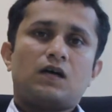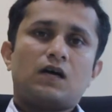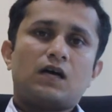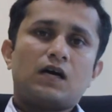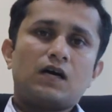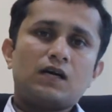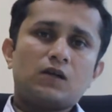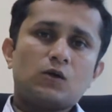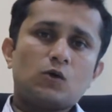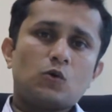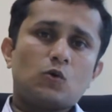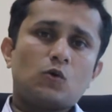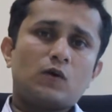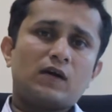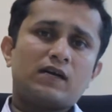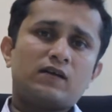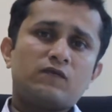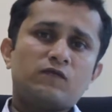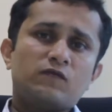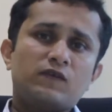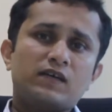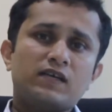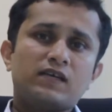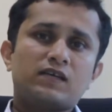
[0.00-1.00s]
Hello
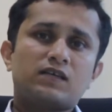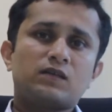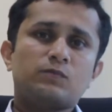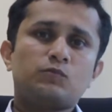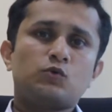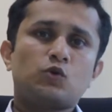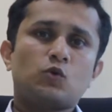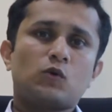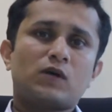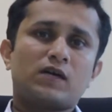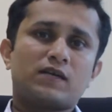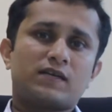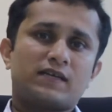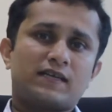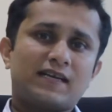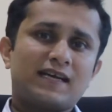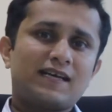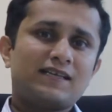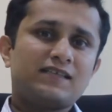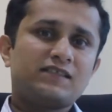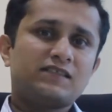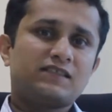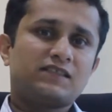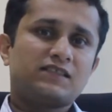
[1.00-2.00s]
and welcome to our
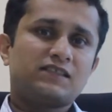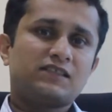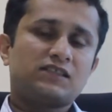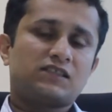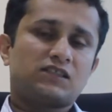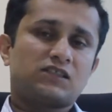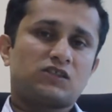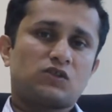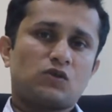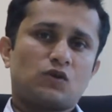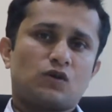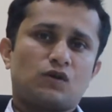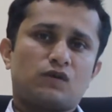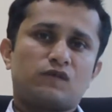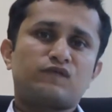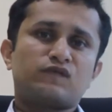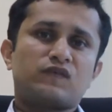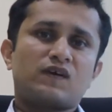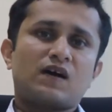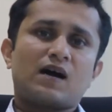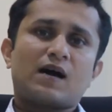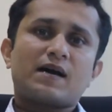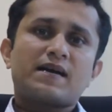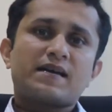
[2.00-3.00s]
analysis of
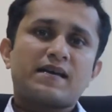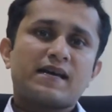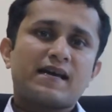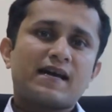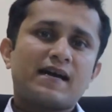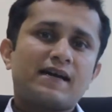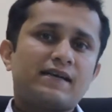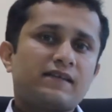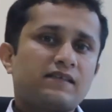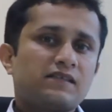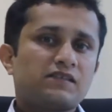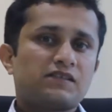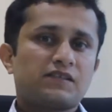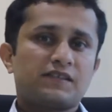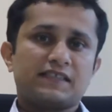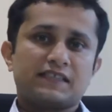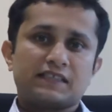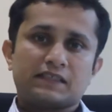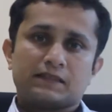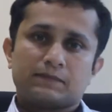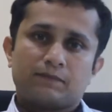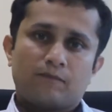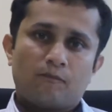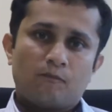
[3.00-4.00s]
iCAT03.
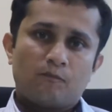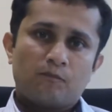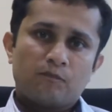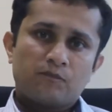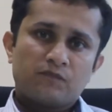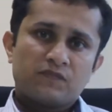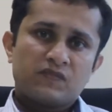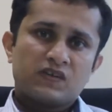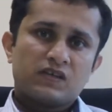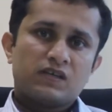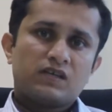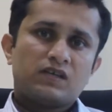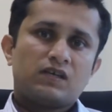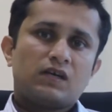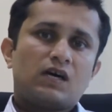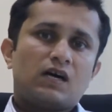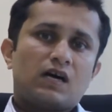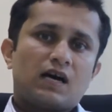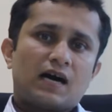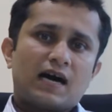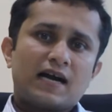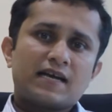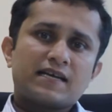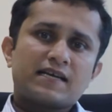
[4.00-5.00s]

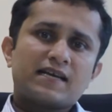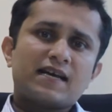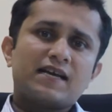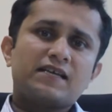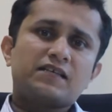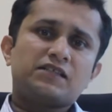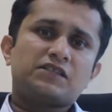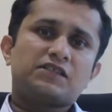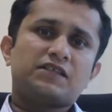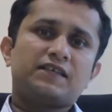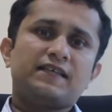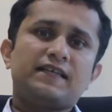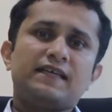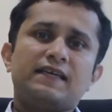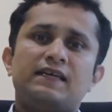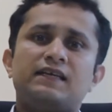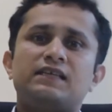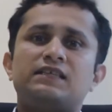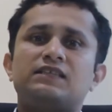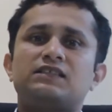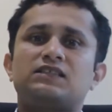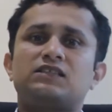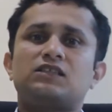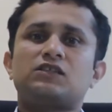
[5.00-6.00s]
iCAT03
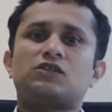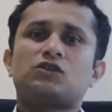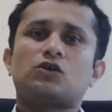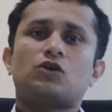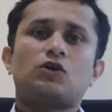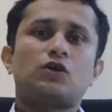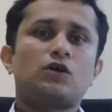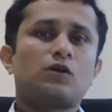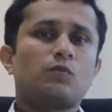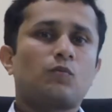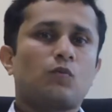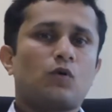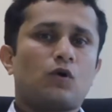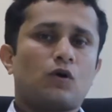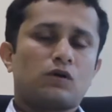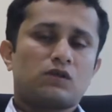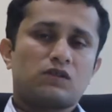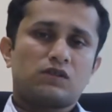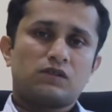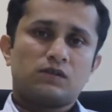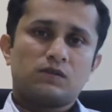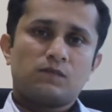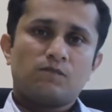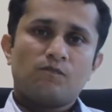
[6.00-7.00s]
is the third
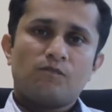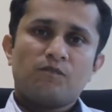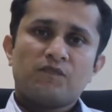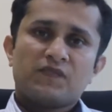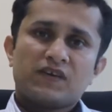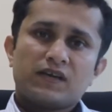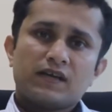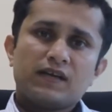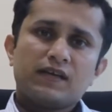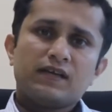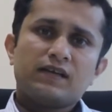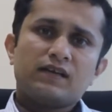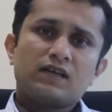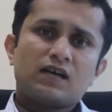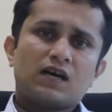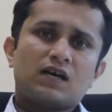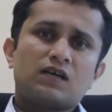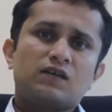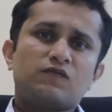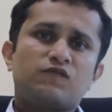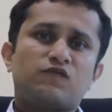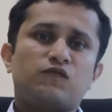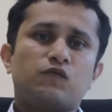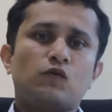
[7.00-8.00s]
mock in
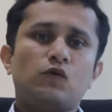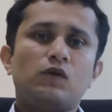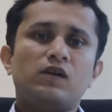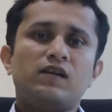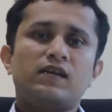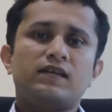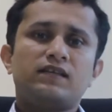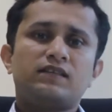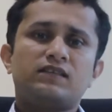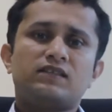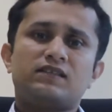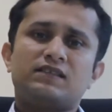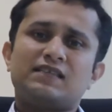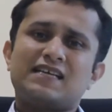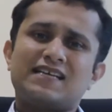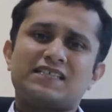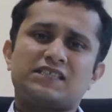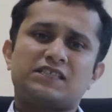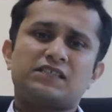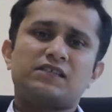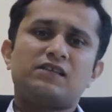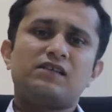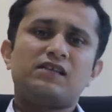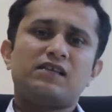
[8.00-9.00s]
our full-length
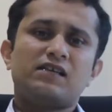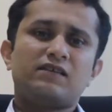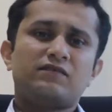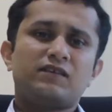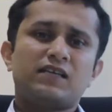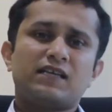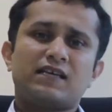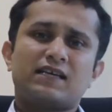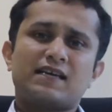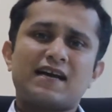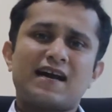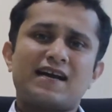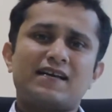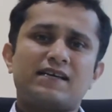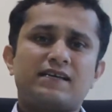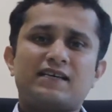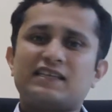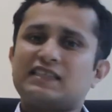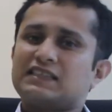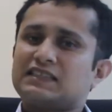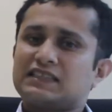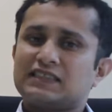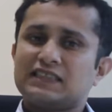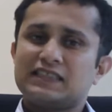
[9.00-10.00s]
national level CAT
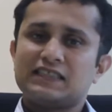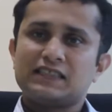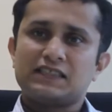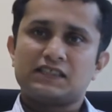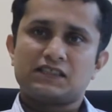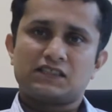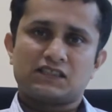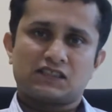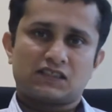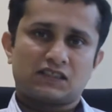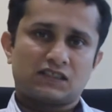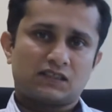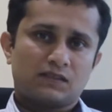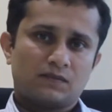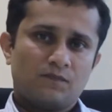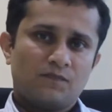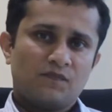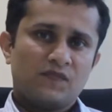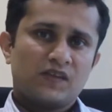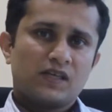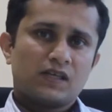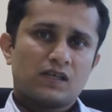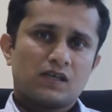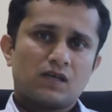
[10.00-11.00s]
test series
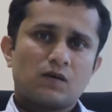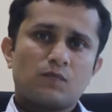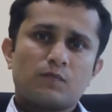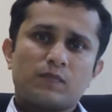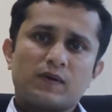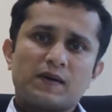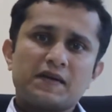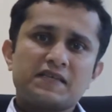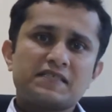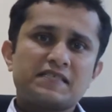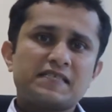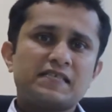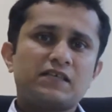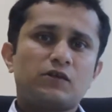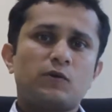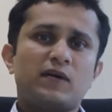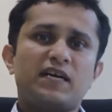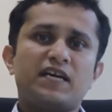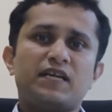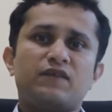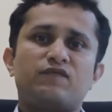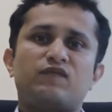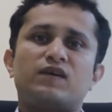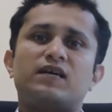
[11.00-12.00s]
comprising
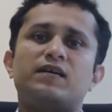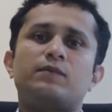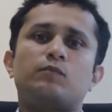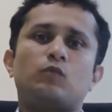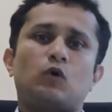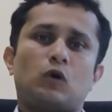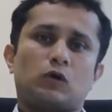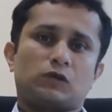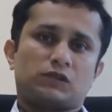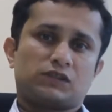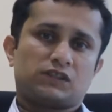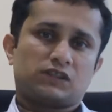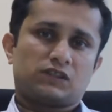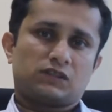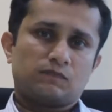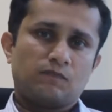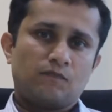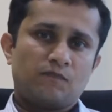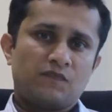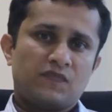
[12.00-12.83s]
25 mocks.